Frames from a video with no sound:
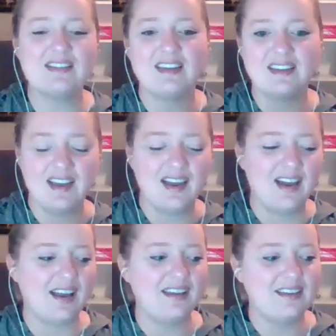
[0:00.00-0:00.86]
Like
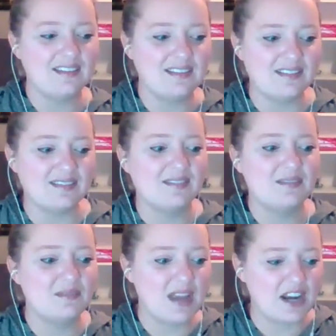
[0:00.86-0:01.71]
I can
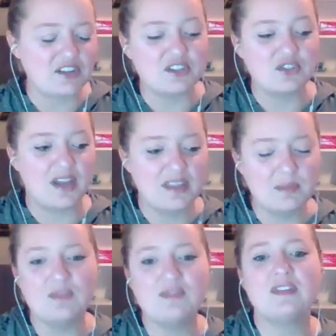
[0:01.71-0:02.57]
actually try the
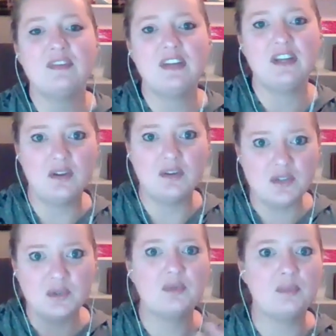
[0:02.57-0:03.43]
moves in the video,
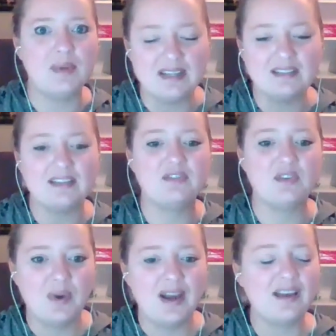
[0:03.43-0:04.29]
do them repeatedly for
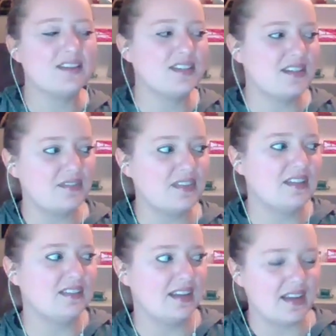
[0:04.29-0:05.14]
a while, start
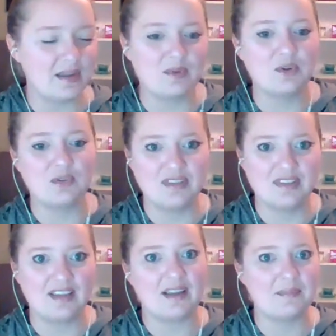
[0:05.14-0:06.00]
feeling like I'm
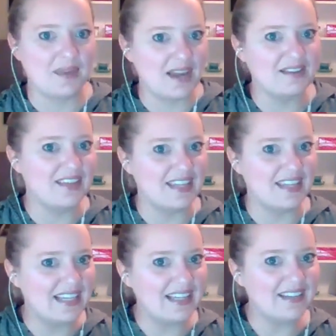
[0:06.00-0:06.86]
grooving, like I'm kind of
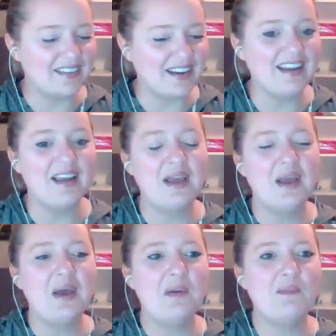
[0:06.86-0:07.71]
getting it, right?
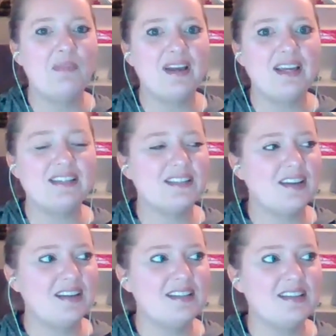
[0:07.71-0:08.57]
But it's
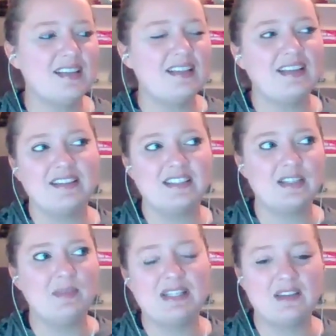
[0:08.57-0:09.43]
not until I like see
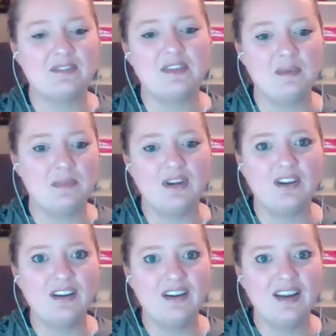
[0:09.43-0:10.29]
myself in the
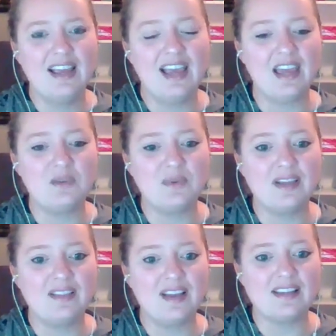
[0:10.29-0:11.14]
mirror and
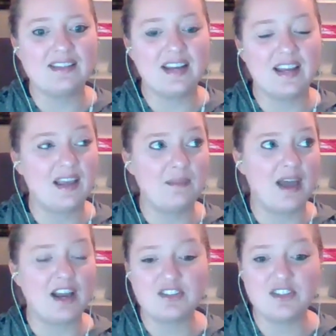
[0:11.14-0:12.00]
realize that I am
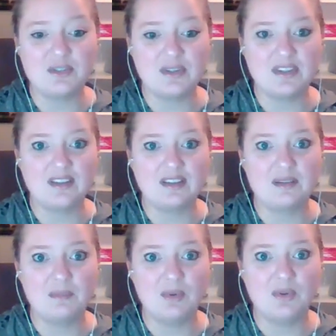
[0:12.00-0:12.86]
actually doing the
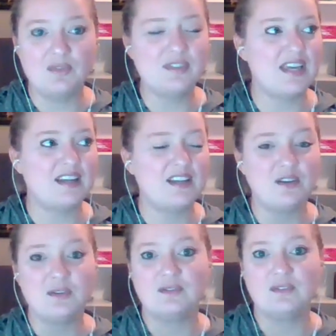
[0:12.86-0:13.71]
moves and I
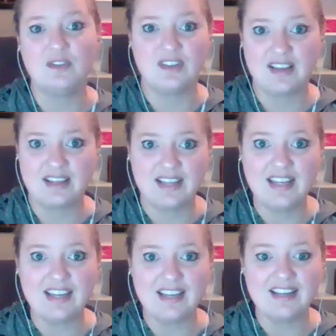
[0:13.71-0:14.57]
don't look like an
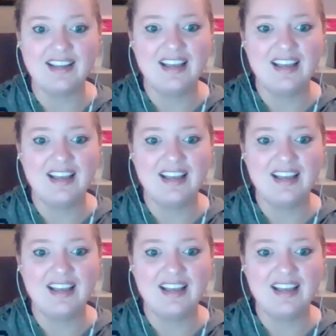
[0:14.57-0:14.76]
idiot